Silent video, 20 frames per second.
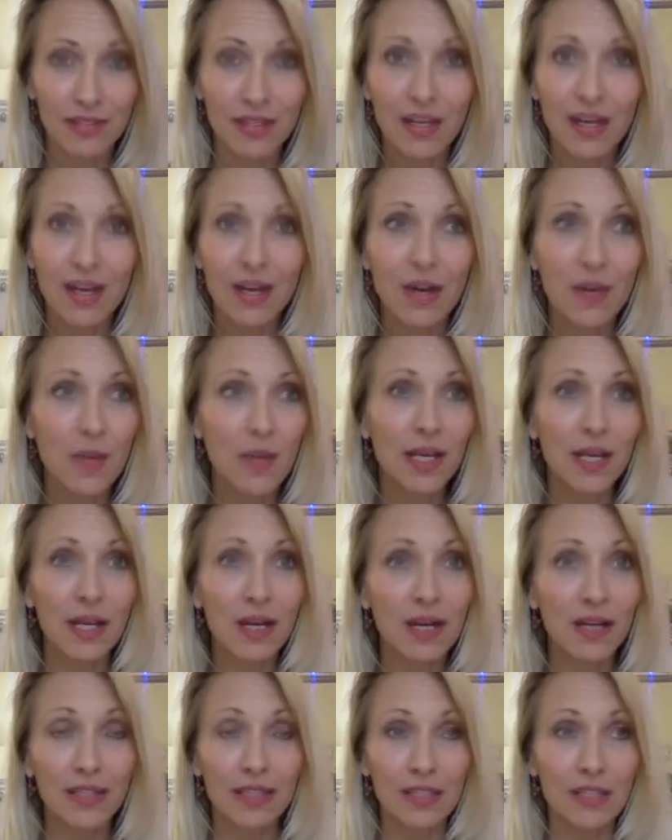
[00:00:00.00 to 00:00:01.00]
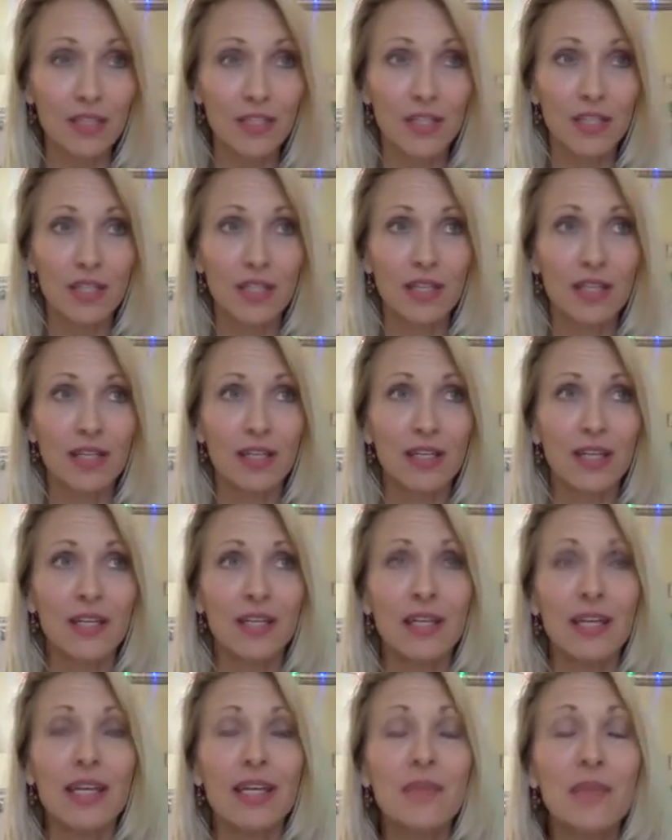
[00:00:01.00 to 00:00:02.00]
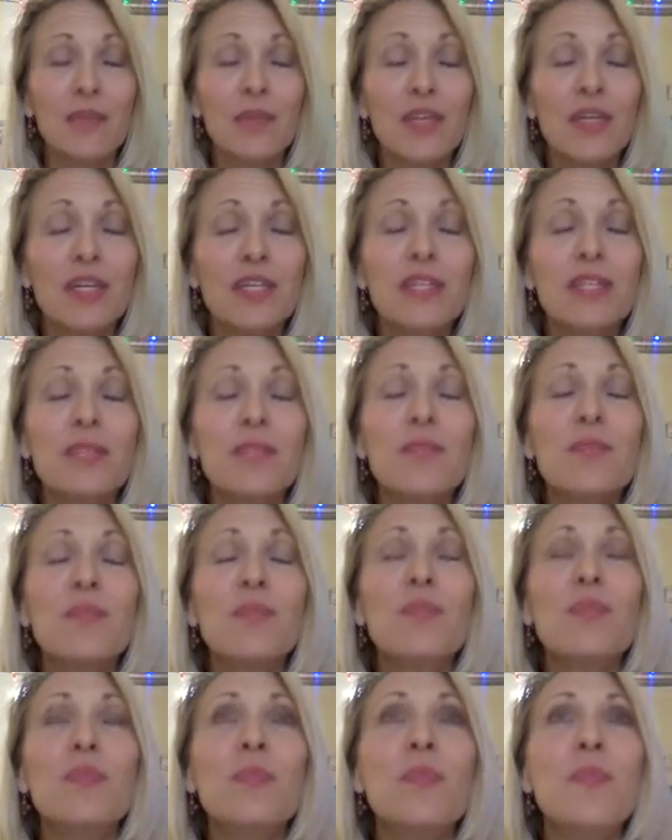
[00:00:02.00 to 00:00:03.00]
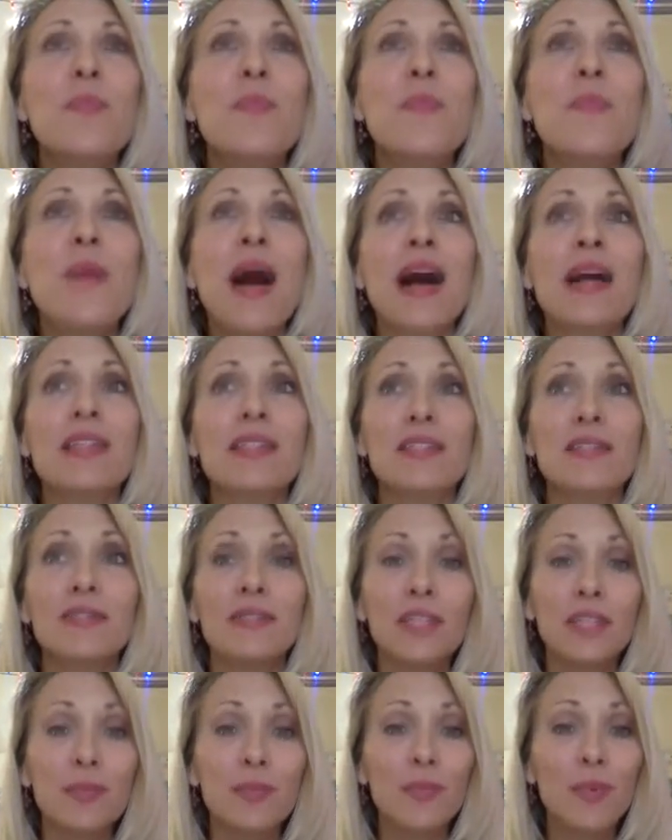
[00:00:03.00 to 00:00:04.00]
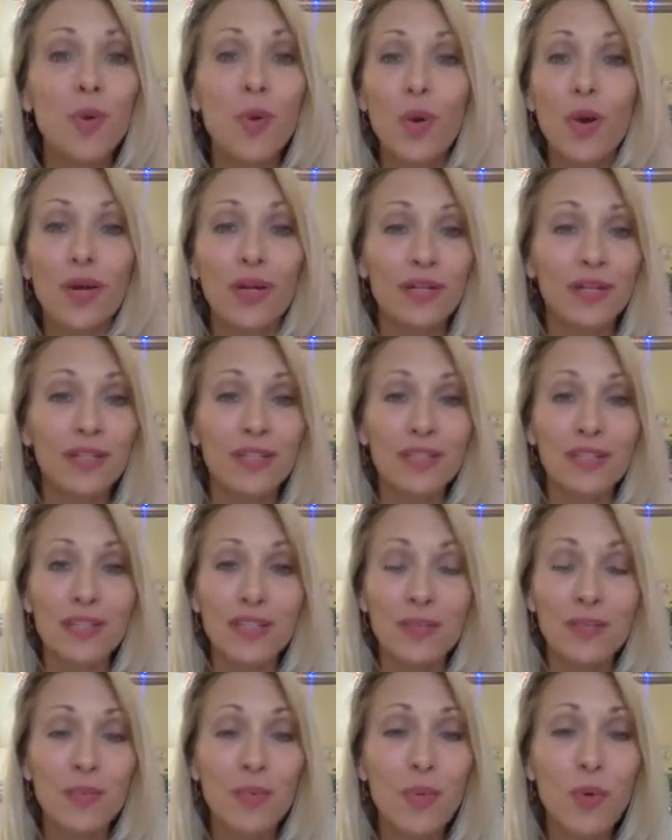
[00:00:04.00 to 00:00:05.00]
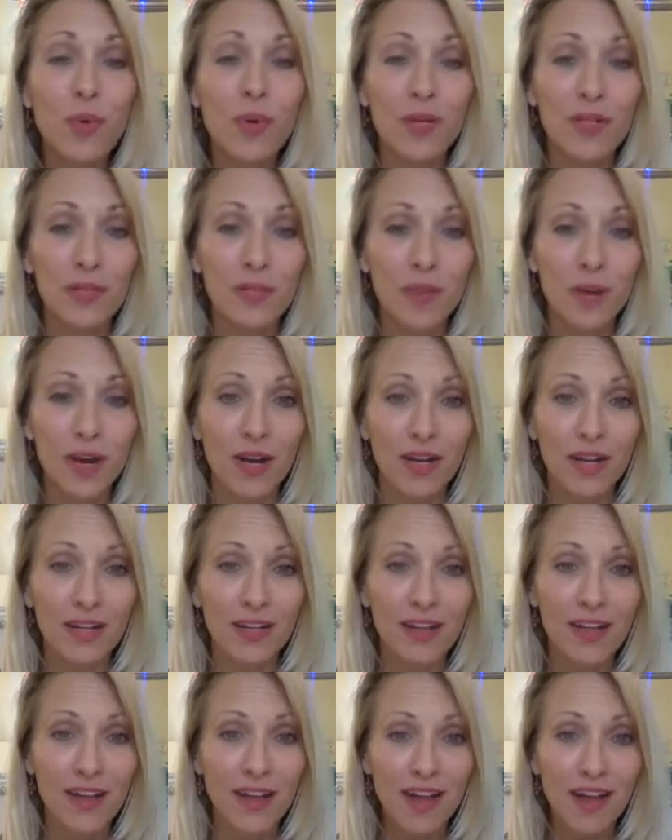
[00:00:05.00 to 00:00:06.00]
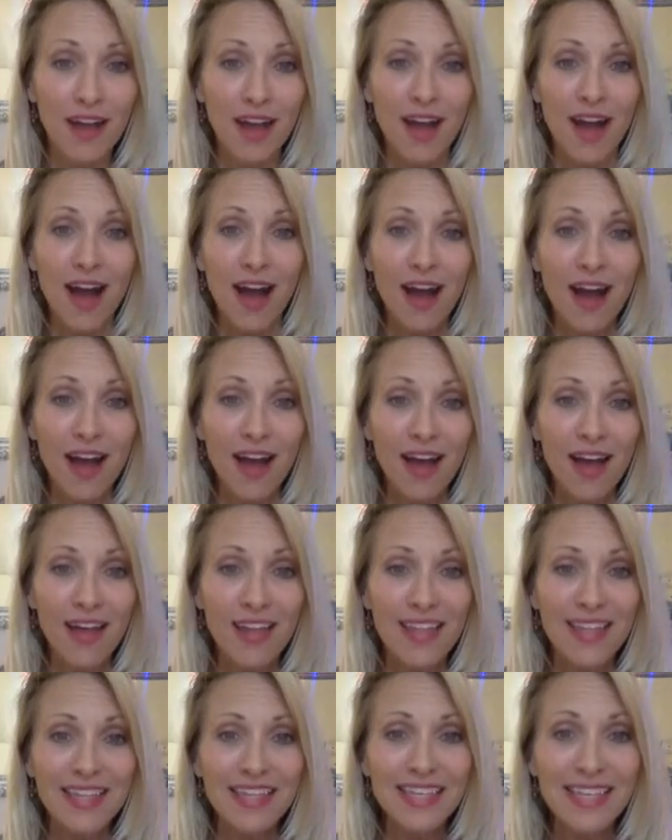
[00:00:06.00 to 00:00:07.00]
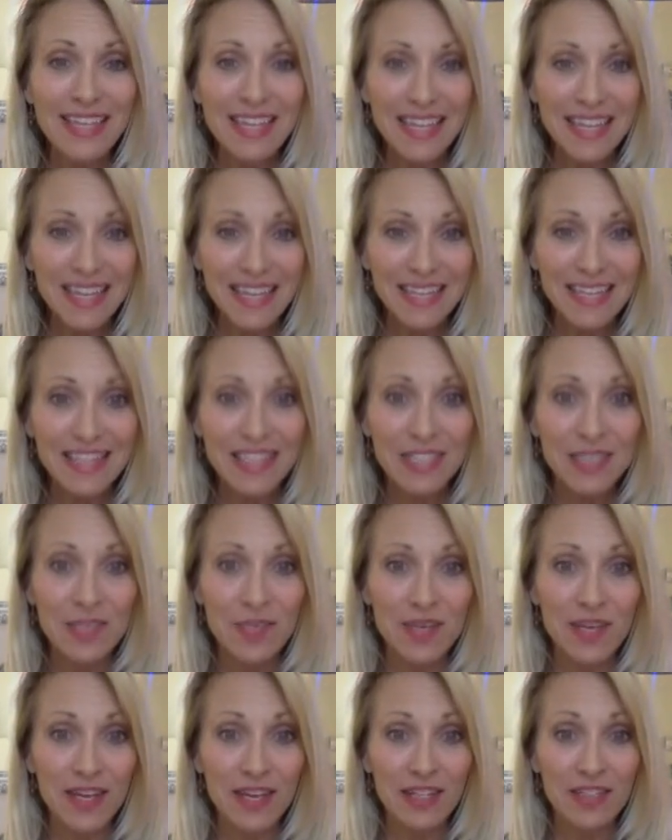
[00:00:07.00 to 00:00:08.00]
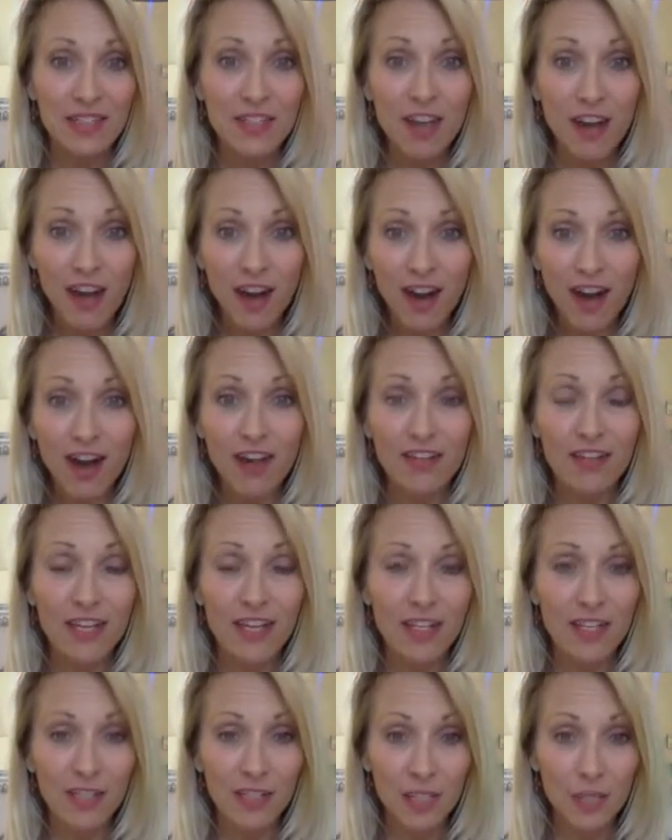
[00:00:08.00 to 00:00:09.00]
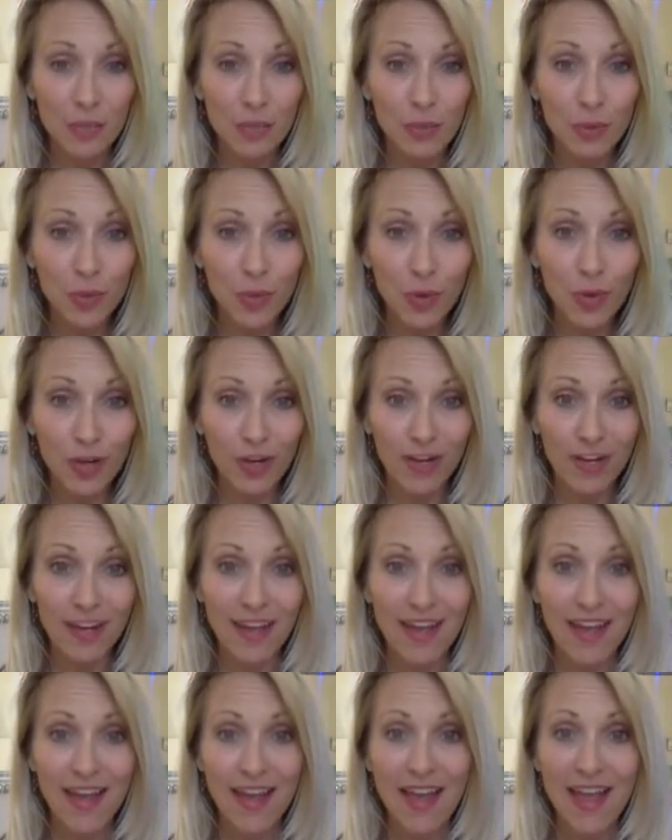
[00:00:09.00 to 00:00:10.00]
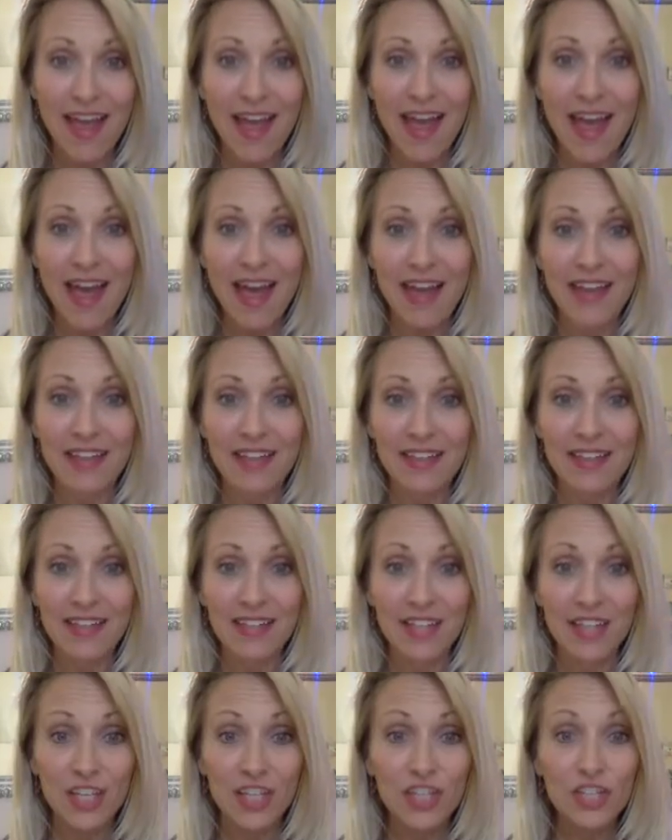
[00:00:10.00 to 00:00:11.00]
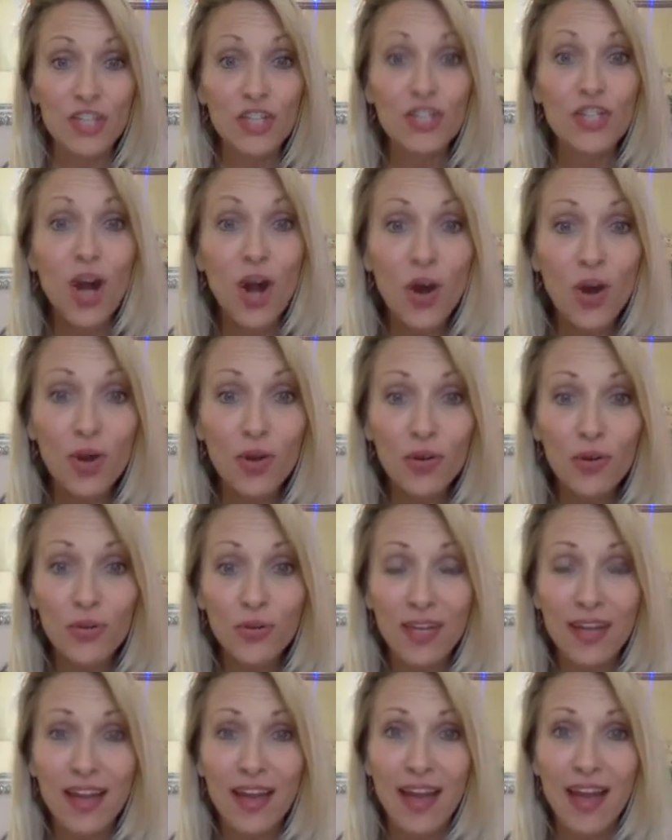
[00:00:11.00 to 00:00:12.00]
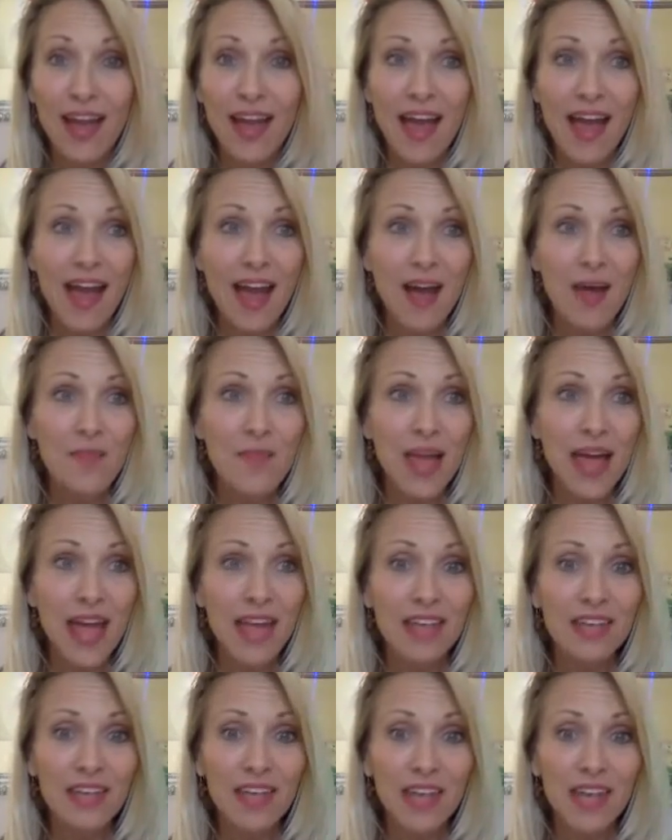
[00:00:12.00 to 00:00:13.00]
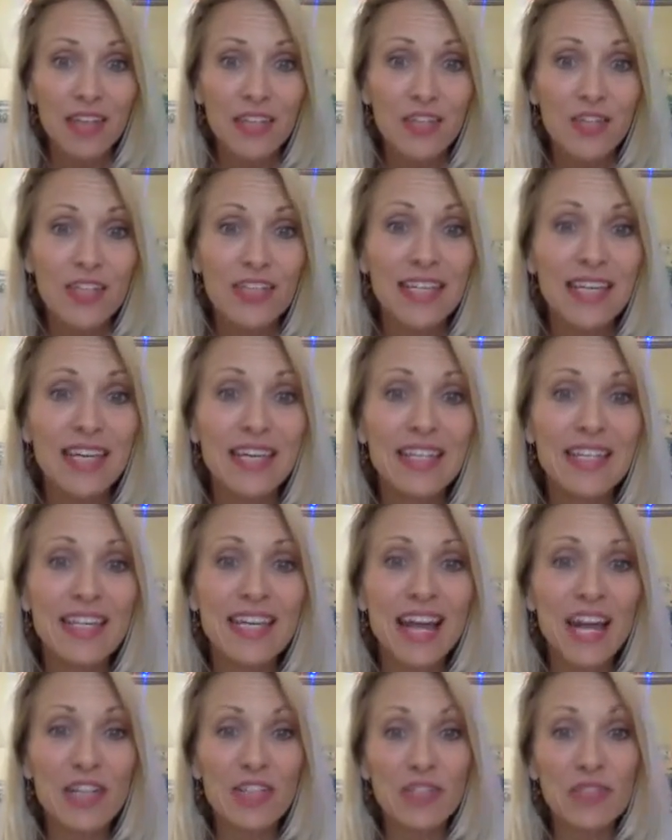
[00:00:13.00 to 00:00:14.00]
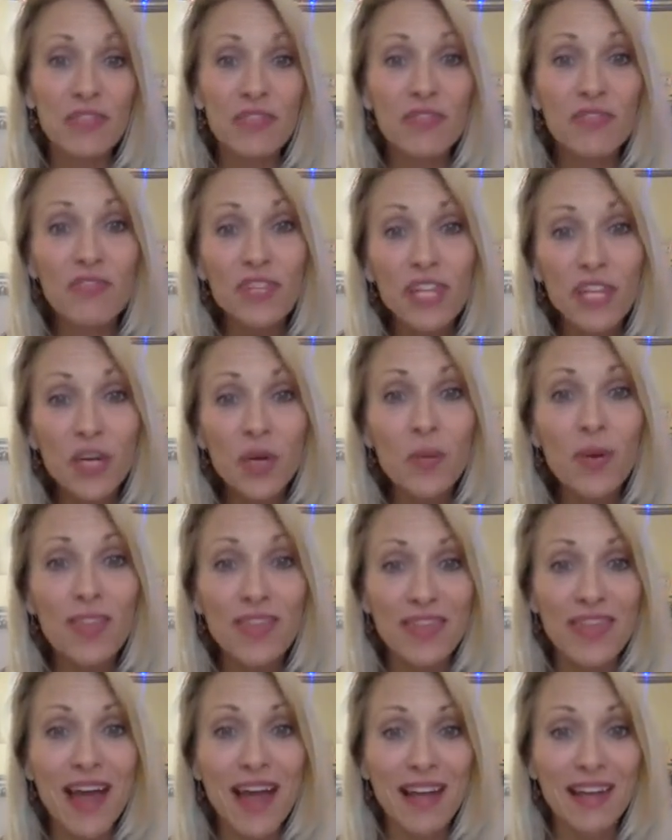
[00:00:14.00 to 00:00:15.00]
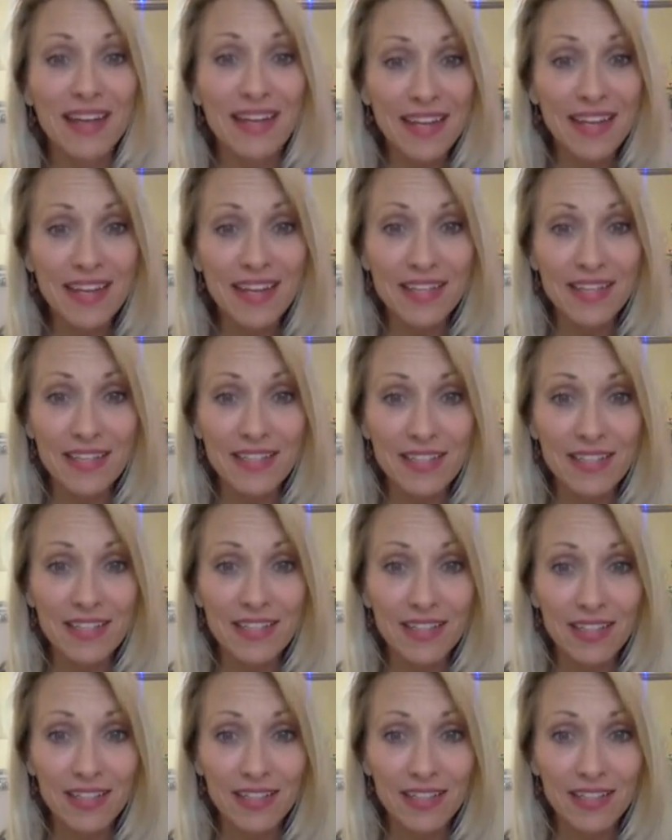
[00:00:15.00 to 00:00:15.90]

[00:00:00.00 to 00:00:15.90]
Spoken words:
Oh my gosh. Empathy is a massively important part that needs to be taught and explored and shown, and so the kids can actually feel what that is.